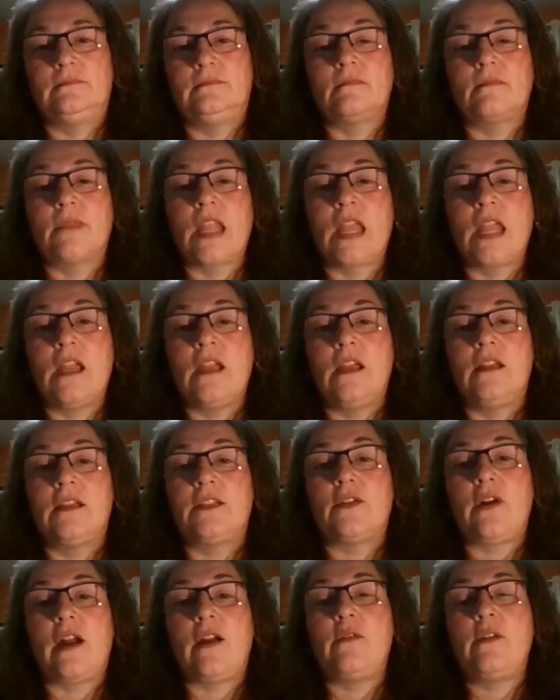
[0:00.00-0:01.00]
Hmm.
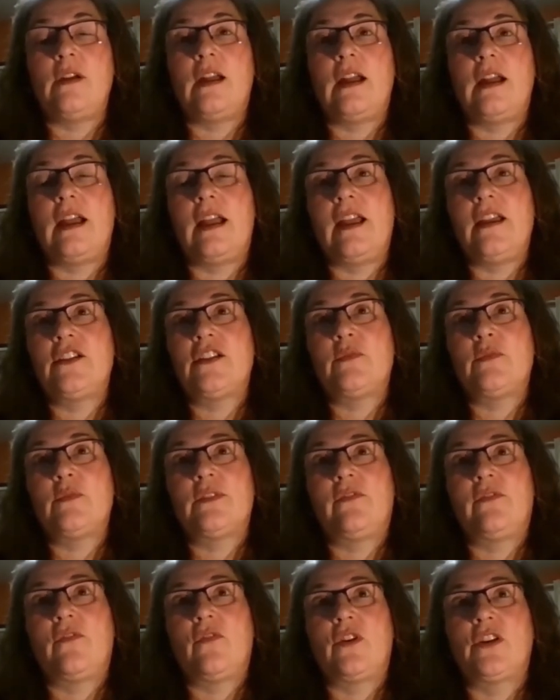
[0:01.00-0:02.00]
So I actually
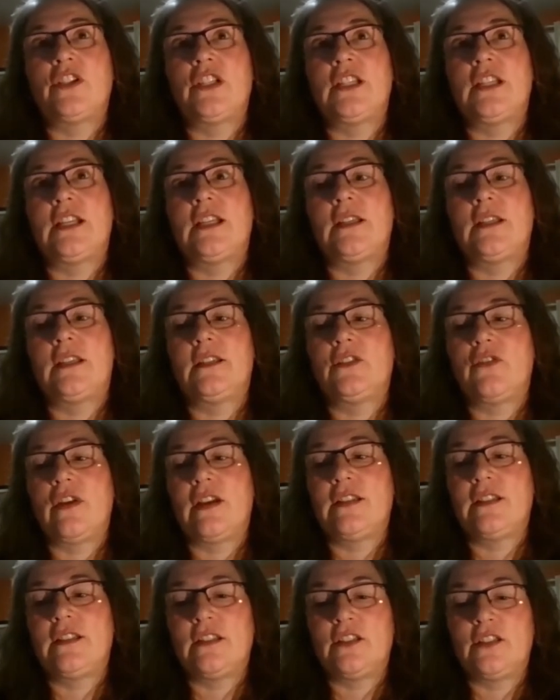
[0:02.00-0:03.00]
was fortunate. The
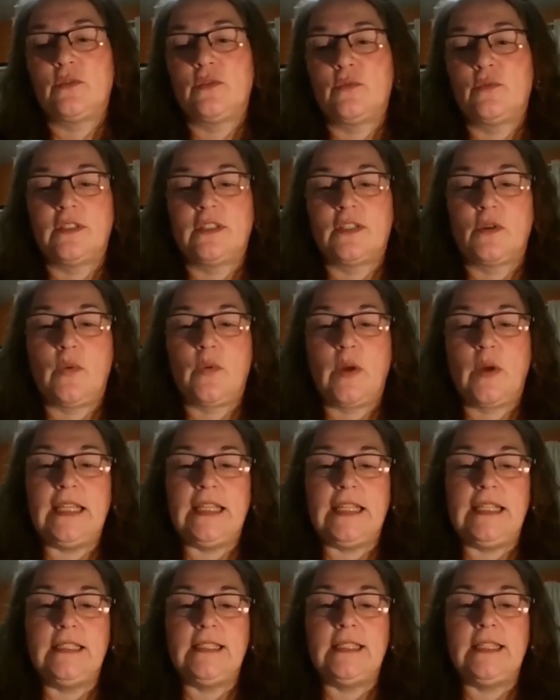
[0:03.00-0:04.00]
transition was
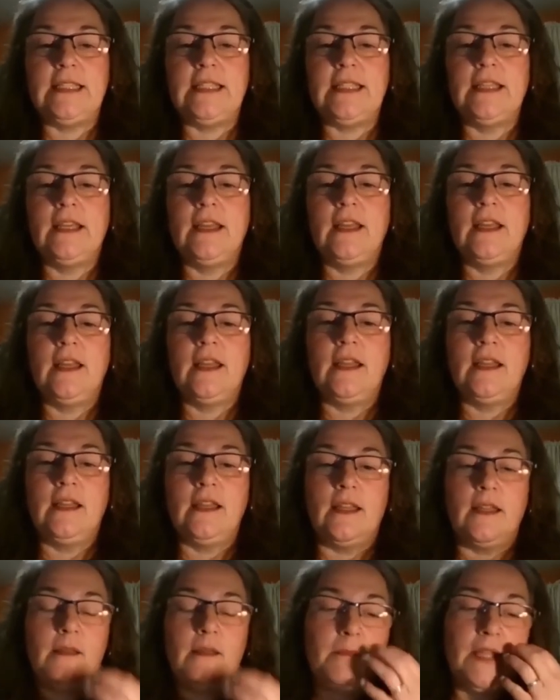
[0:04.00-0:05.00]
quite easy
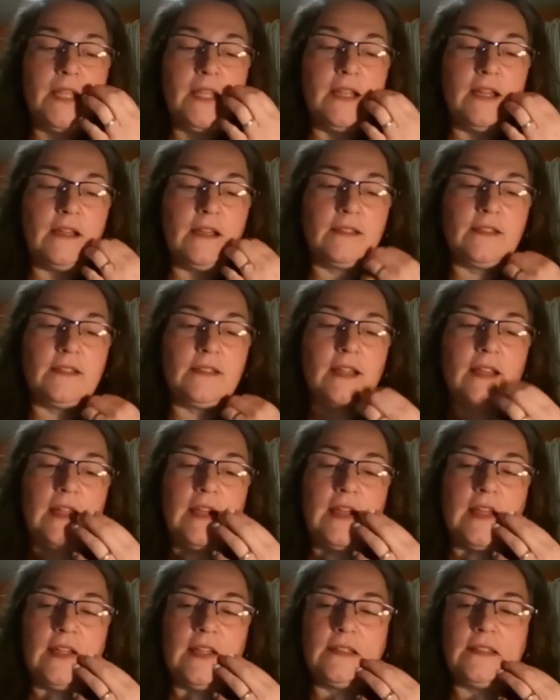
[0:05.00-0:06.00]
because
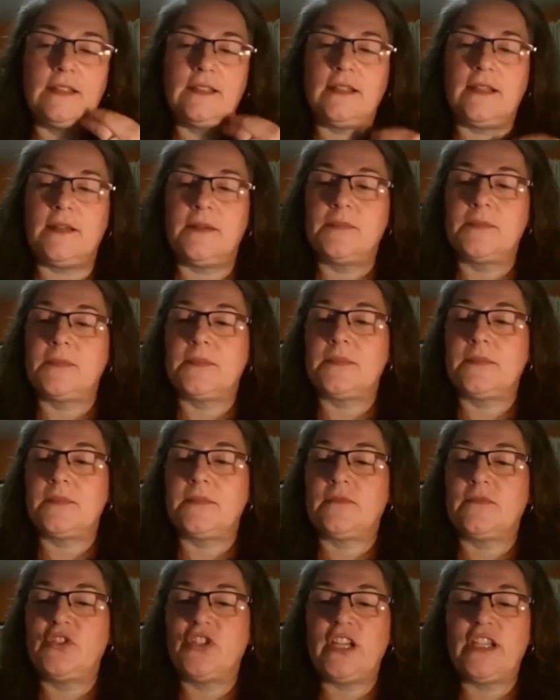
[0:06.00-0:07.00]
I had
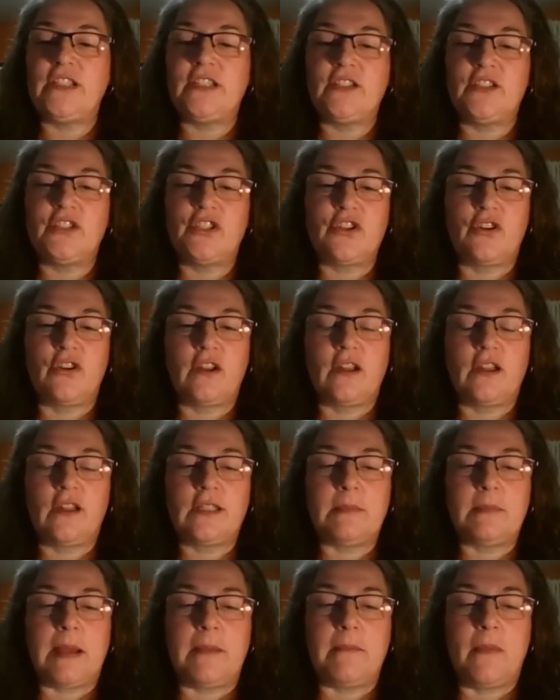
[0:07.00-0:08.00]
Jason
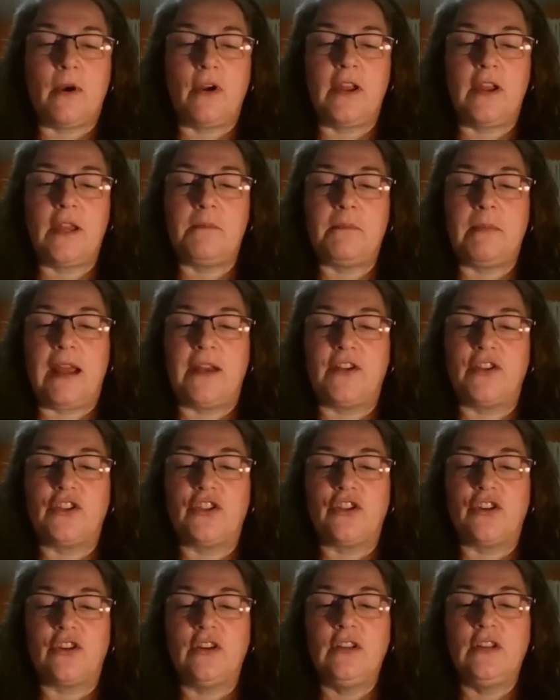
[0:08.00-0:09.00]
Shurka as my market
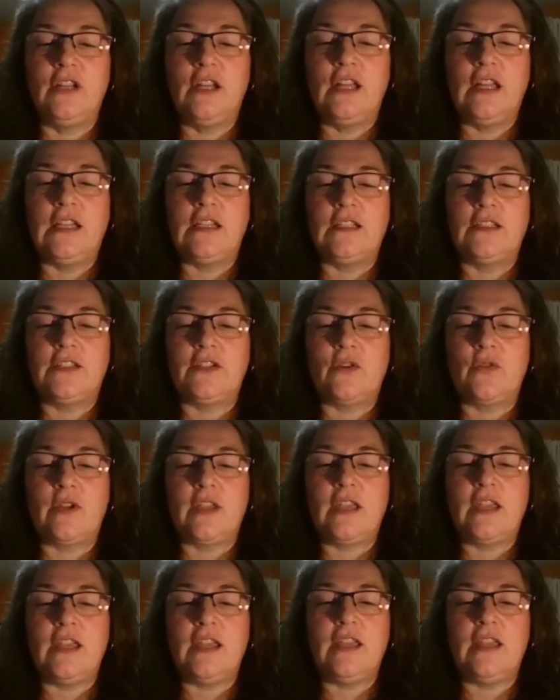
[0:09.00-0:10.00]
manager.
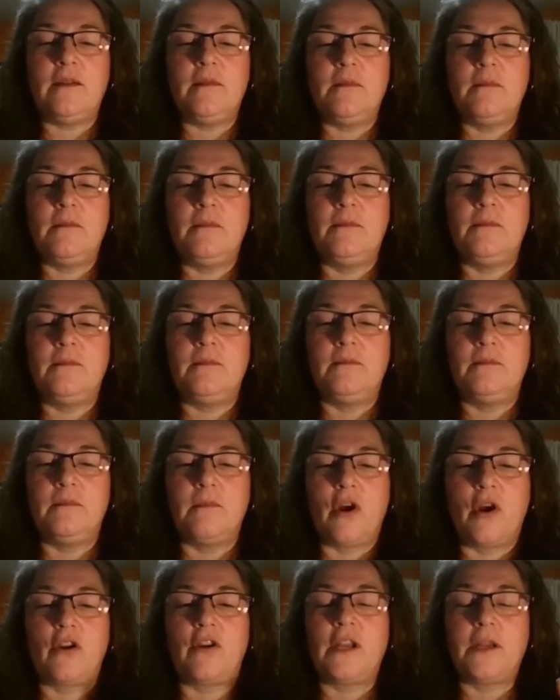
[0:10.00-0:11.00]
So he
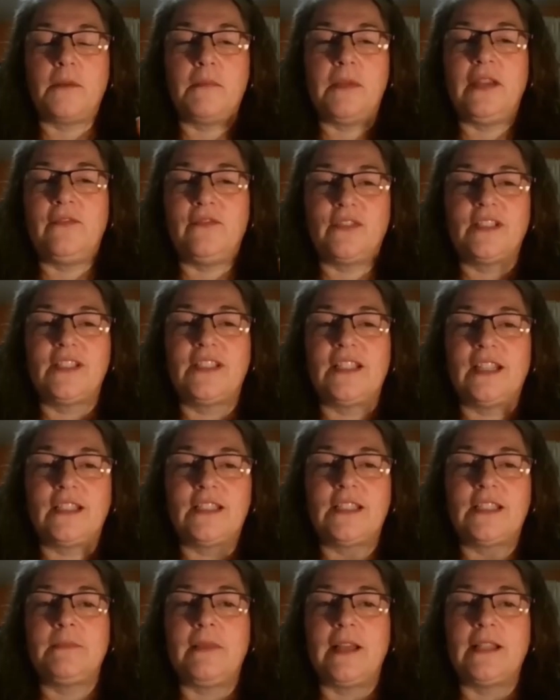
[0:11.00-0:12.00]
marketed me for
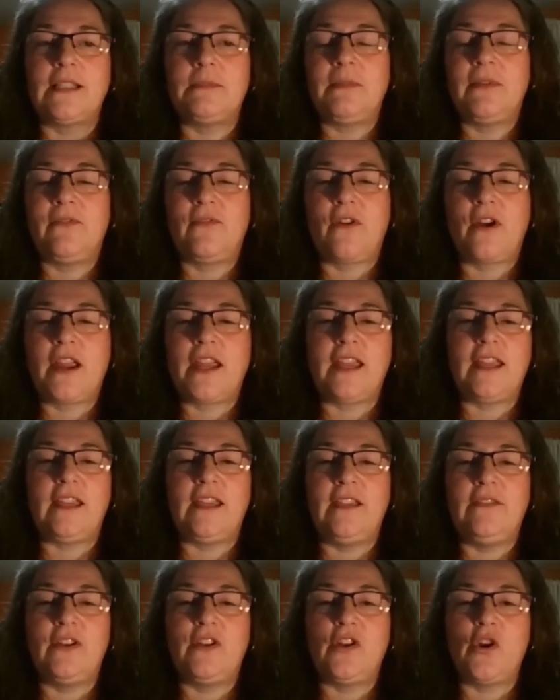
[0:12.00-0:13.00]
6 months before I
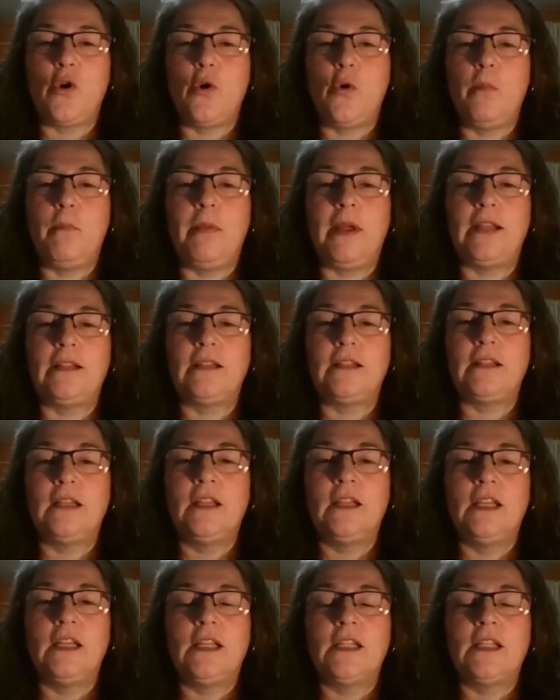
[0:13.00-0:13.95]
even opened.